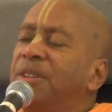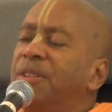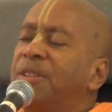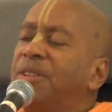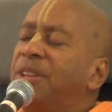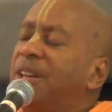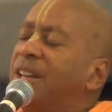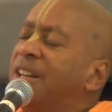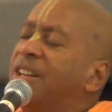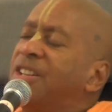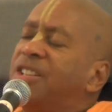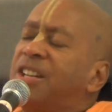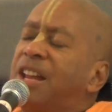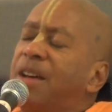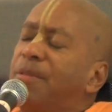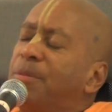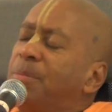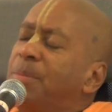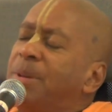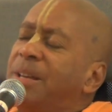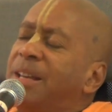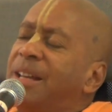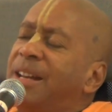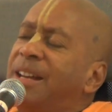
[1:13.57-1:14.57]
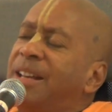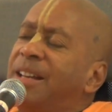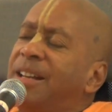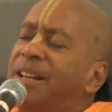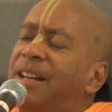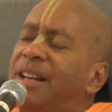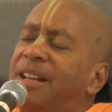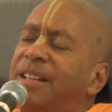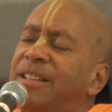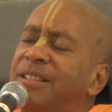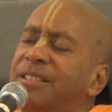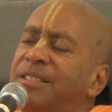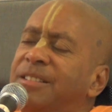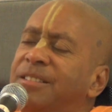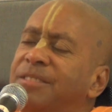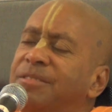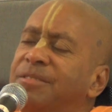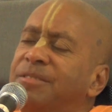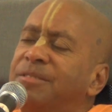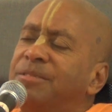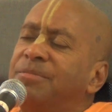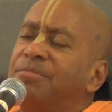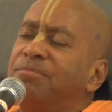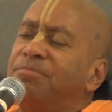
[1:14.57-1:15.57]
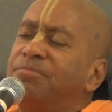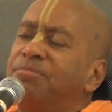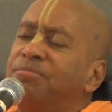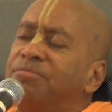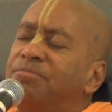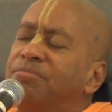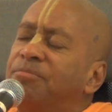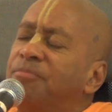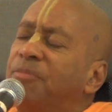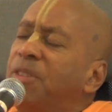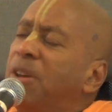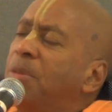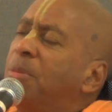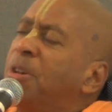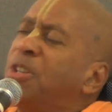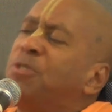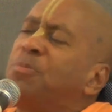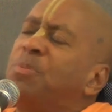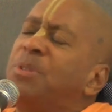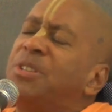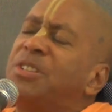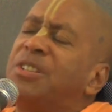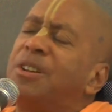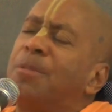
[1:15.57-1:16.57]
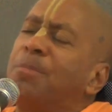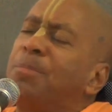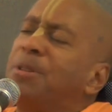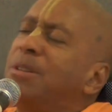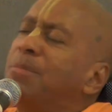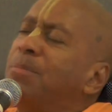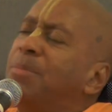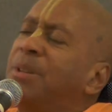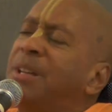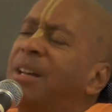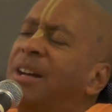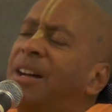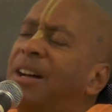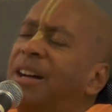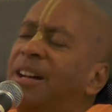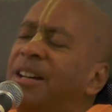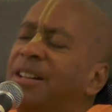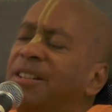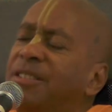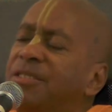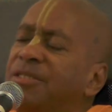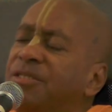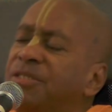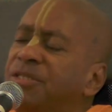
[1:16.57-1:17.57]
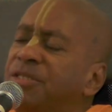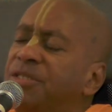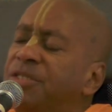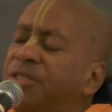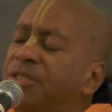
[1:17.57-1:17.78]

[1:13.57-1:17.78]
things that have a beginning and end. There must be something beyond